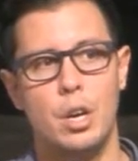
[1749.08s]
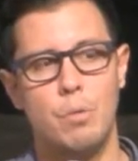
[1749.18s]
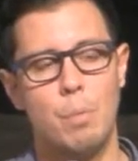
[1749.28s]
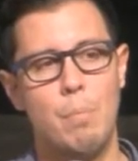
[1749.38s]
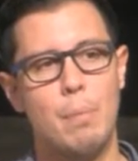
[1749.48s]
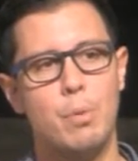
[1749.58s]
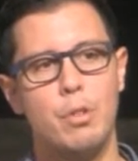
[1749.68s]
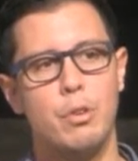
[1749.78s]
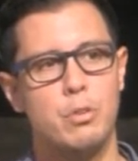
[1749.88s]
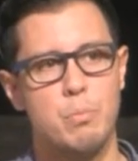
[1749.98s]
Remember
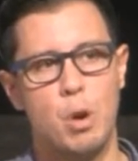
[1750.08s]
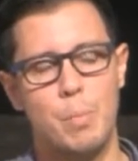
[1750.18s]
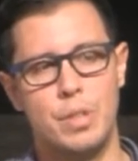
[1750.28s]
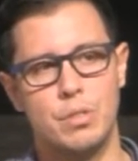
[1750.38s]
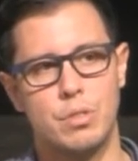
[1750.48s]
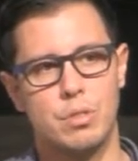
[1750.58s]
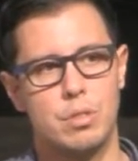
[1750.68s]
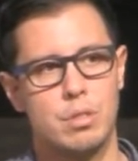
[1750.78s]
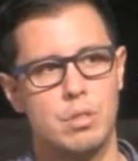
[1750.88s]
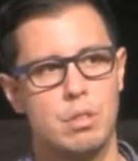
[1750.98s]
those moments,
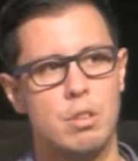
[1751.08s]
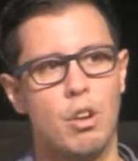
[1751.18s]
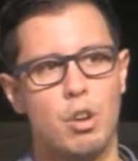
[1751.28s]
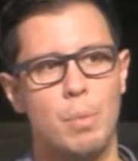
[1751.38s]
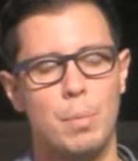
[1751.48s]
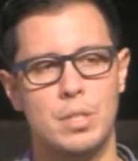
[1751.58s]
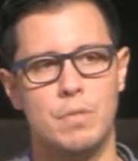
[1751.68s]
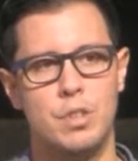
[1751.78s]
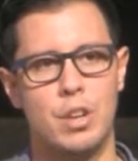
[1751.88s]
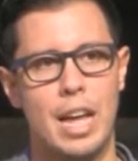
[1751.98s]
the dark moments of
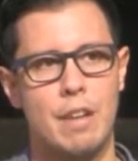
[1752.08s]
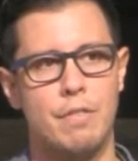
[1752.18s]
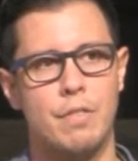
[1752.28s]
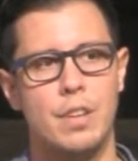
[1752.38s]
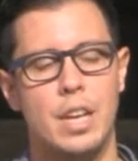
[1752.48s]
your life,